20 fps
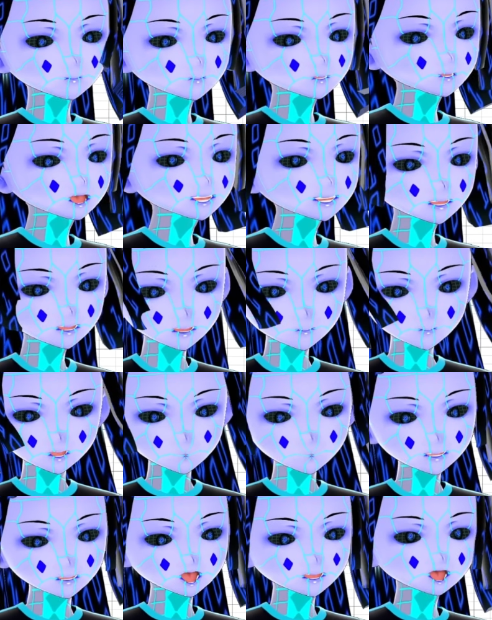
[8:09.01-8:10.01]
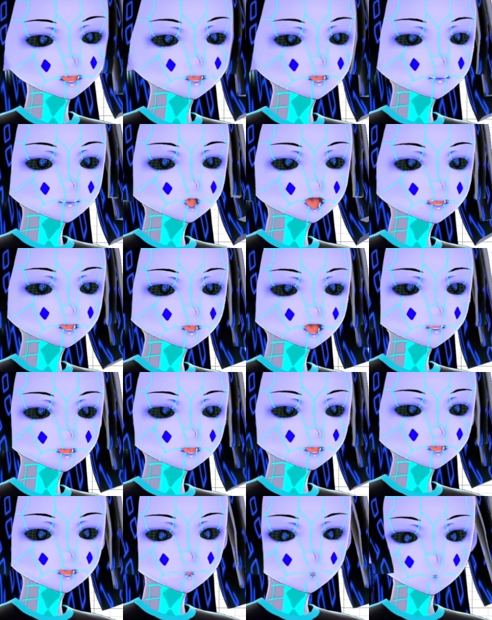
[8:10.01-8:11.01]
Again, if you made it to this part of the
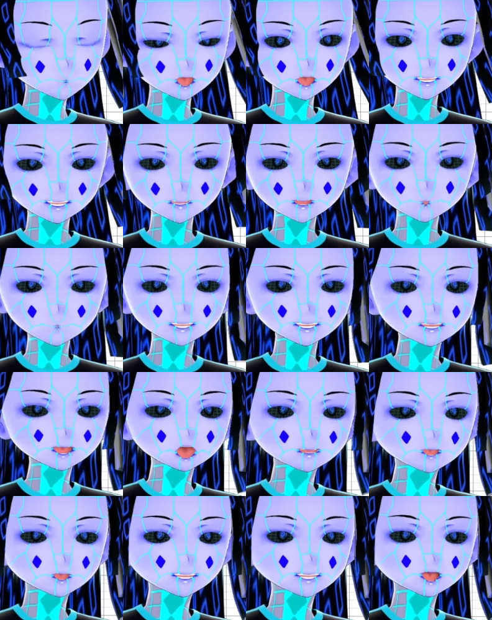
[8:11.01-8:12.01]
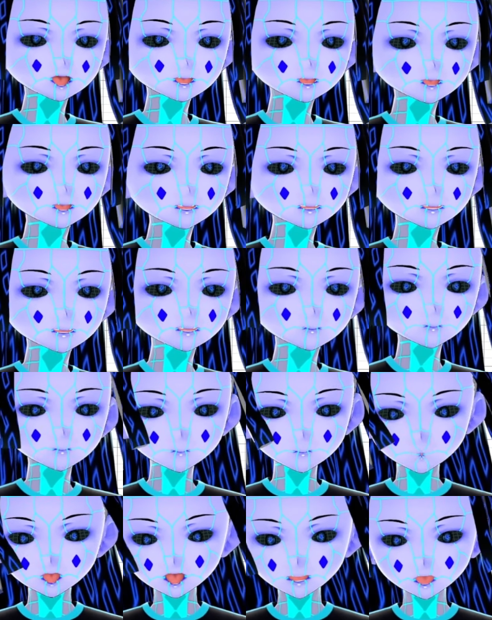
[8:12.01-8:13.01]
video and you made it all the way through the end
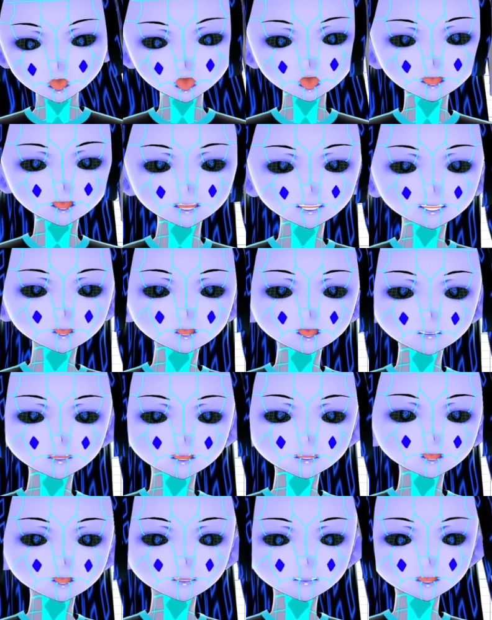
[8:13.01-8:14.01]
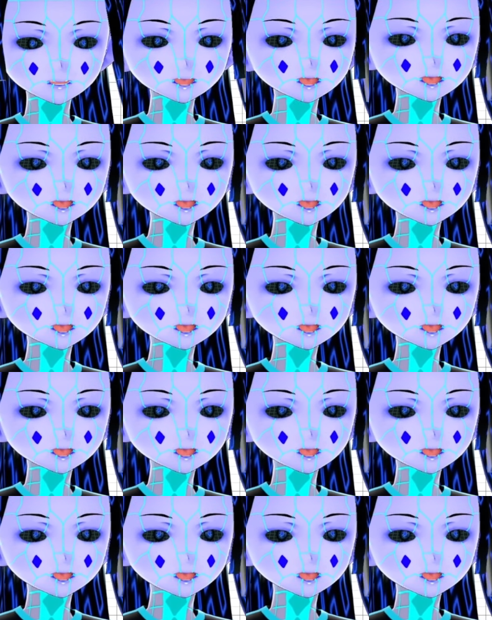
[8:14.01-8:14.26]
through my boring math explanation,